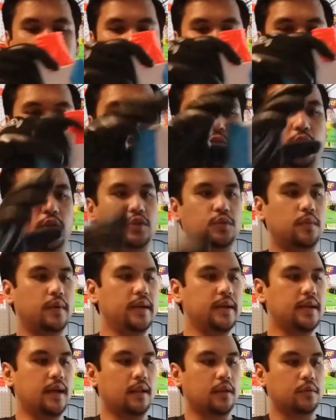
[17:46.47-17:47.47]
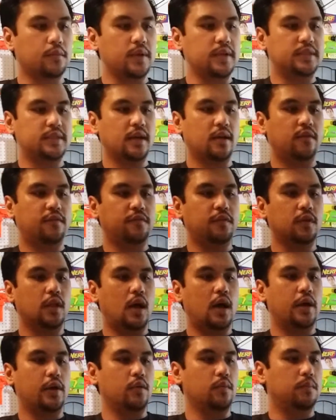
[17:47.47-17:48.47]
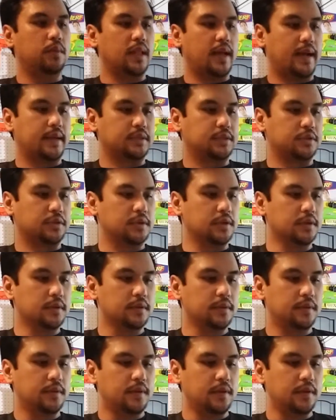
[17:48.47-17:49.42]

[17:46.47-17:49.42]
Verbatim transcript: So for a $20 retail full auto blaster